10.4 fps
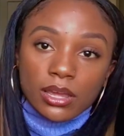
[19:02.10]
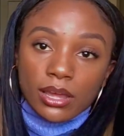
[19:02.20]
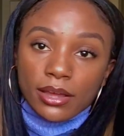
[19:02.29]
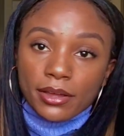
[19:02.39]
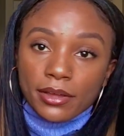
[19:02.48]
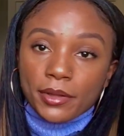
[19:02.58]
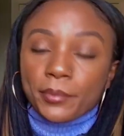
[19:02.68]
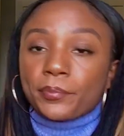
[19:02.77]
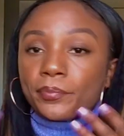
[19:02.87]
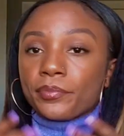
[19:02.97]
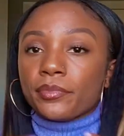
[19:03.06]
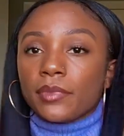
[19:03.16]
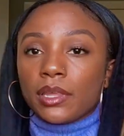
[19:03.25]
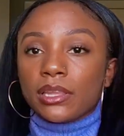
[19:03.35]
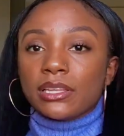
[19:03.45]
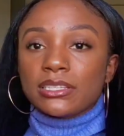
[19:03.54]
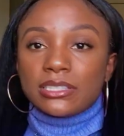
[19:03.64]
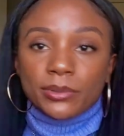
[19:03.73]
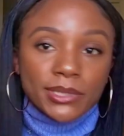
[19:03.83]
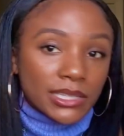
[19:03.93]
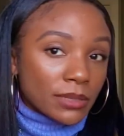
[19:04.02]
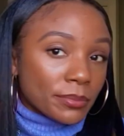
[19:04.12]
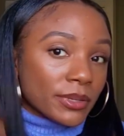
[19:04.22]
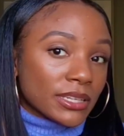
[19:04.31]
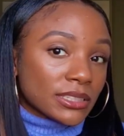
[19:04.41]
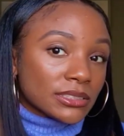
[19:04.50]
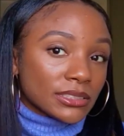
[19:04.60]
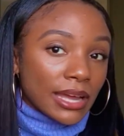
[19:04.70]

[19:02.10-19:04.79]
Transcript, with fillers: Um, this is with the clip-ins.